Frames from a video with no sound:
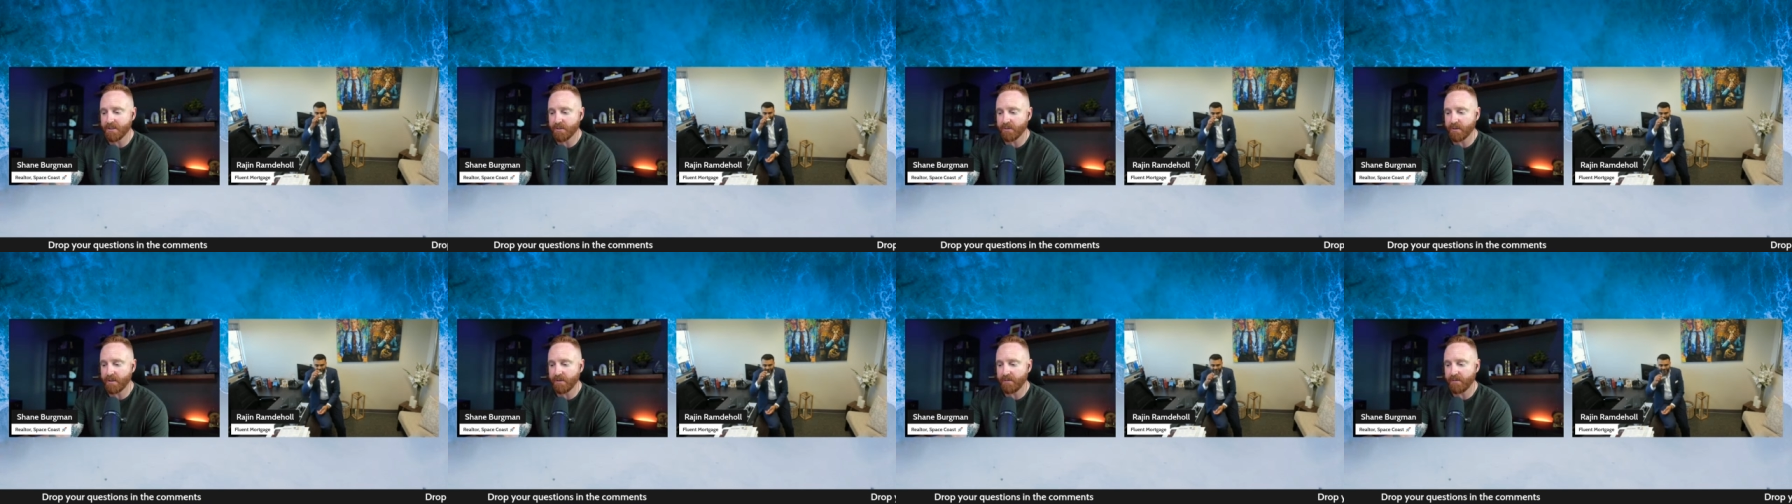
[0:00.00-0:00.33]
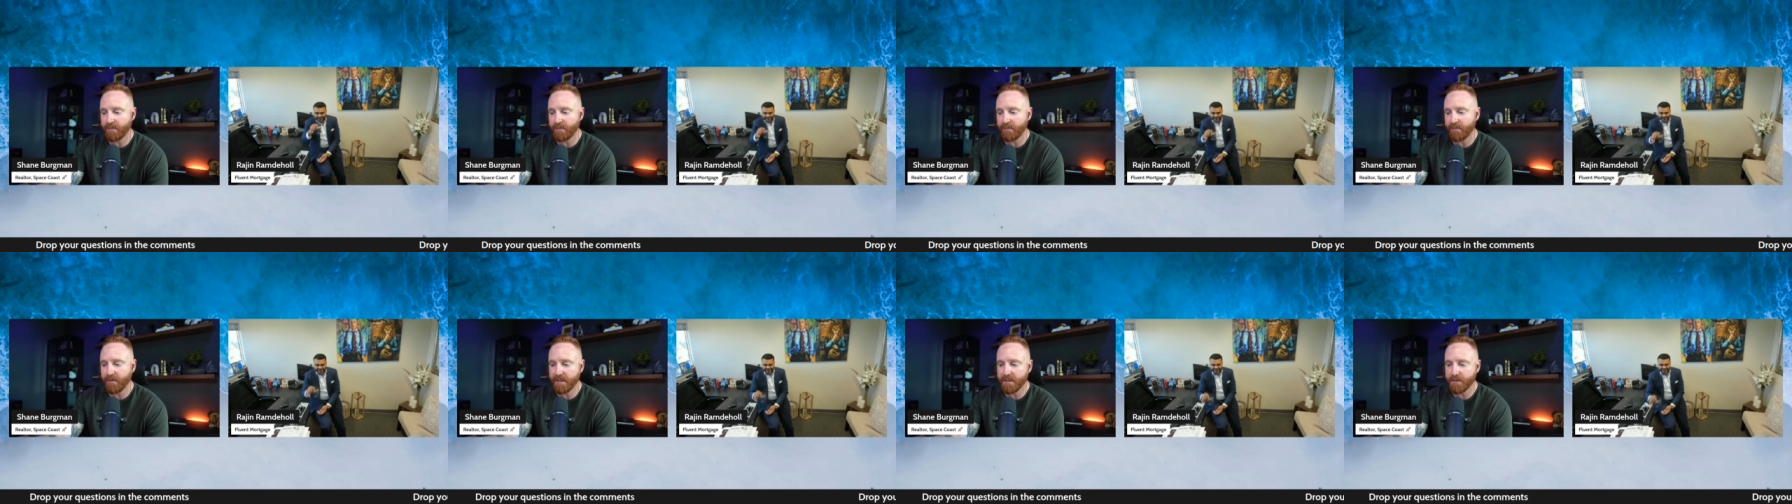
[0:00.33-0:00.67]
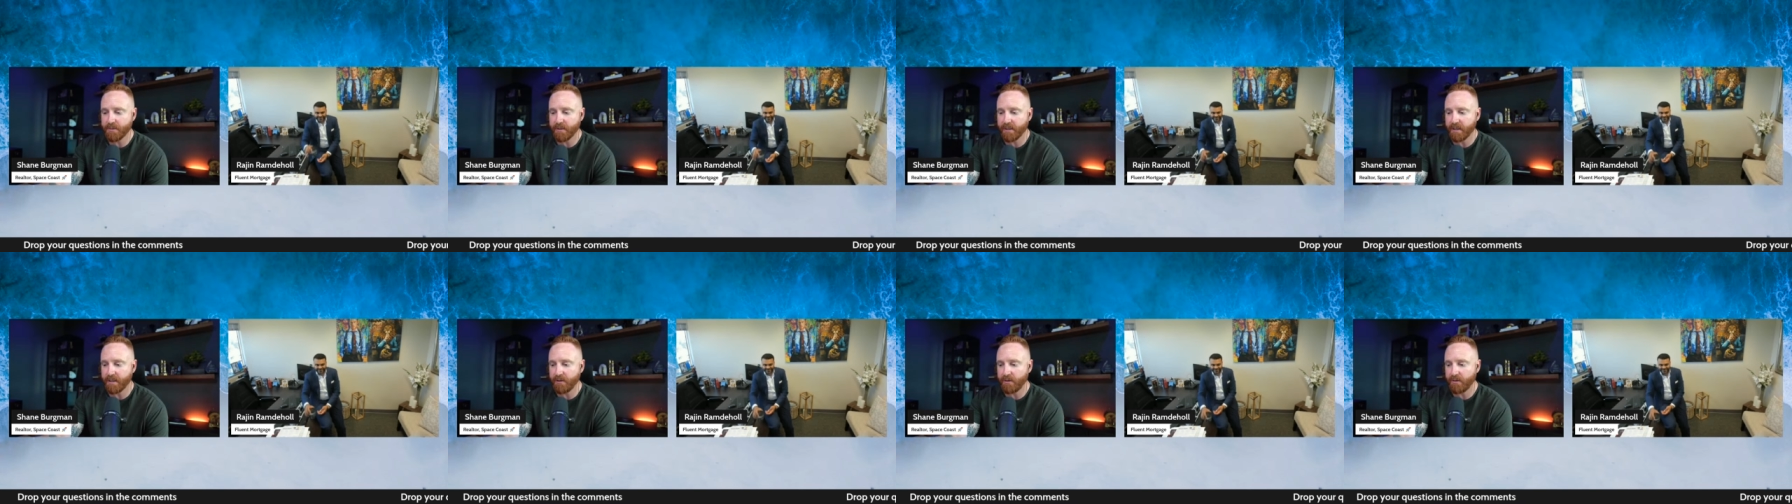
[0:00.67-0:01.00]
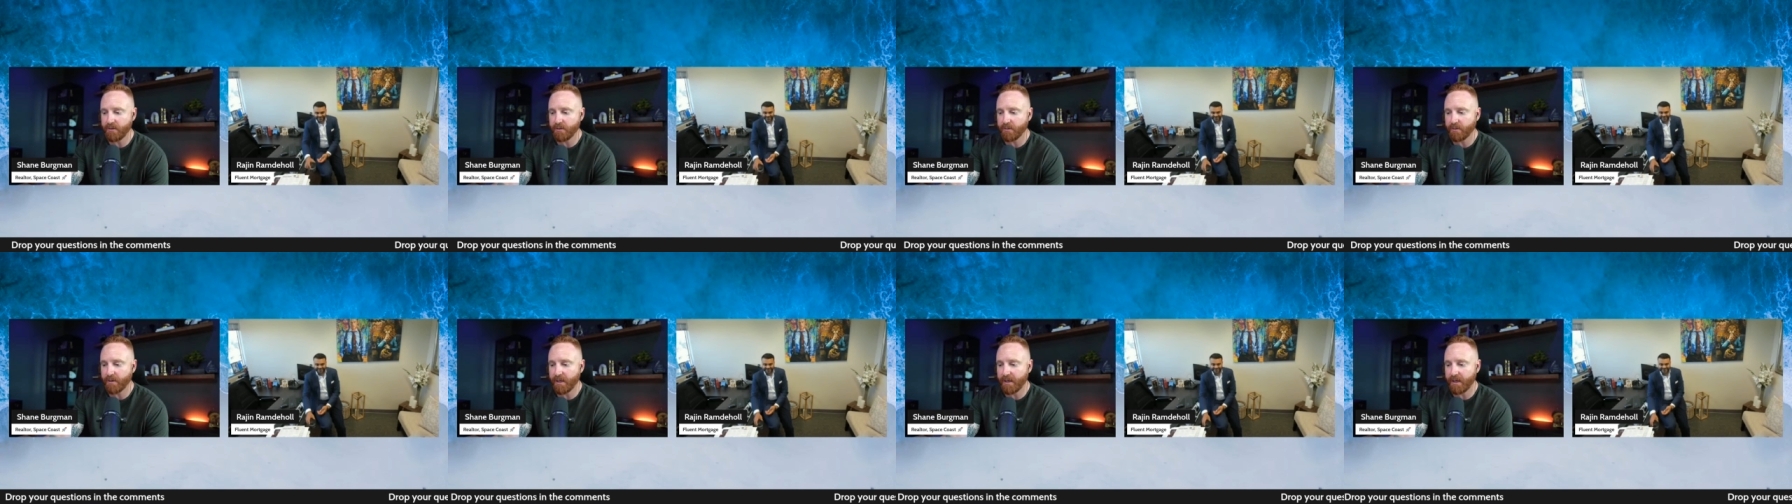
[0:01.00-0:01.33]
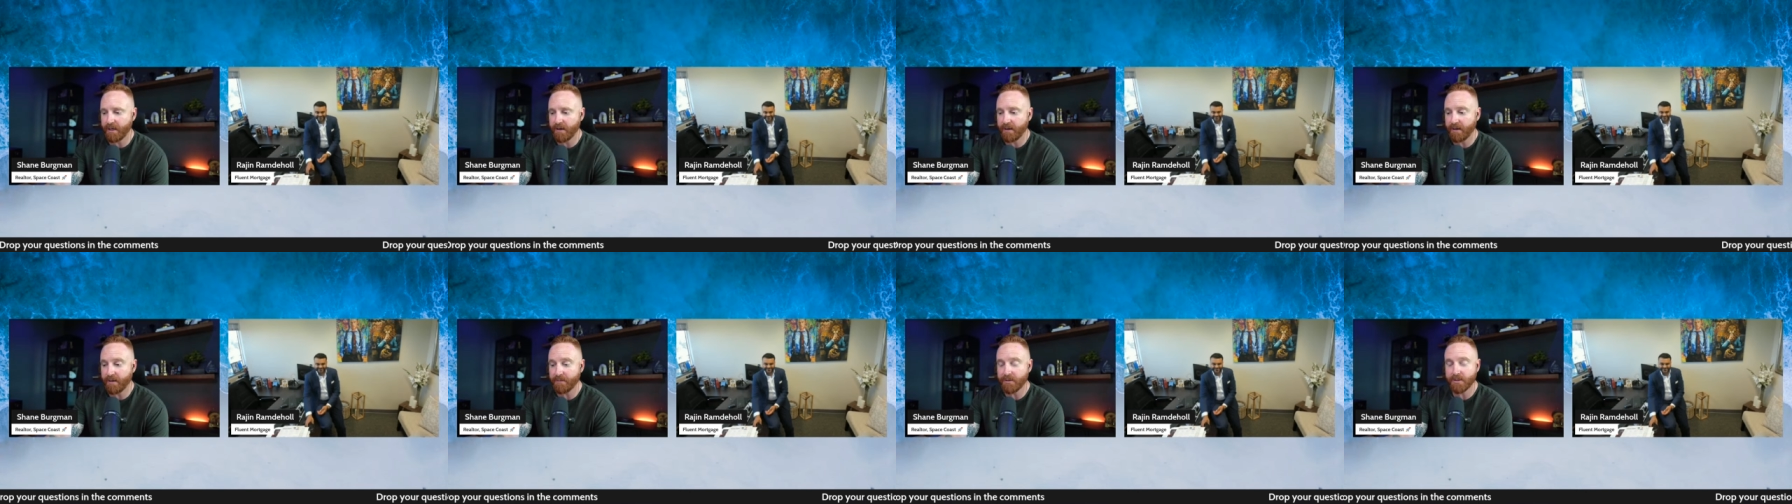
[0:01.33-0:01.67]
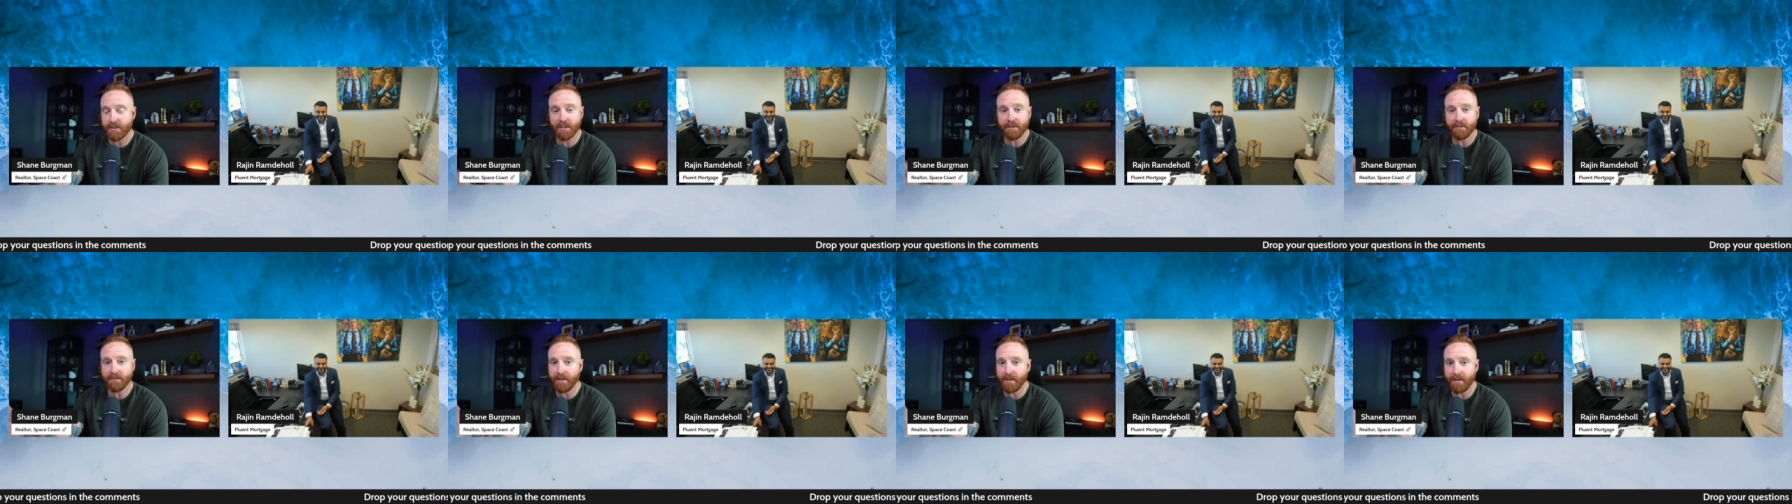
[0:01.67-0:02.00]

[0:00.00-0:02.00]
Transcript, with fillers: So we're on Facebook and YouTube right now, and I'm just like,